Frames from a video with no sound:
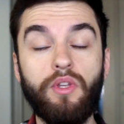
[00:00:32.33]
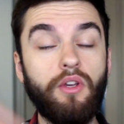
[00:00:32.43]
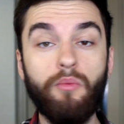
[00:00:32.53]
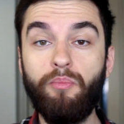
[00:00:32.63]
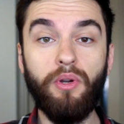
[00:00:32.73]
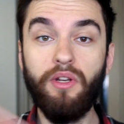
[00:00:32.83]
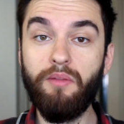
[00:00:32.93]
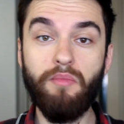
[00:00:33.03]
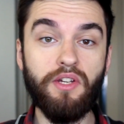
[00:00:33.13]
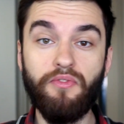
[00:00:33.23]
You can pretty
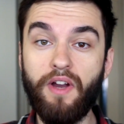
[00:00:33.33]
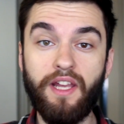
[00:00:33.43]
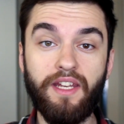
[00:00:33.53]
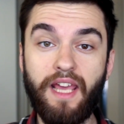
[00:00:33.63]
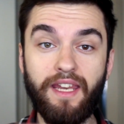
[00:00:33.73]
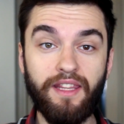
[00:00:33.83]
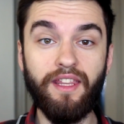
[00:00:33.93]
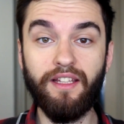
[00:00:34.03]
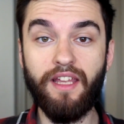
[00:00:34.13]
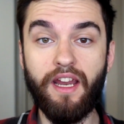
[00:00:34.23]
much find
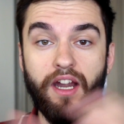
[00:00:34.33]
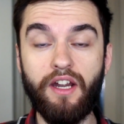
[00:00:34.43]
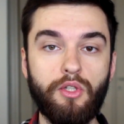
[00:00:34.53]
anything there.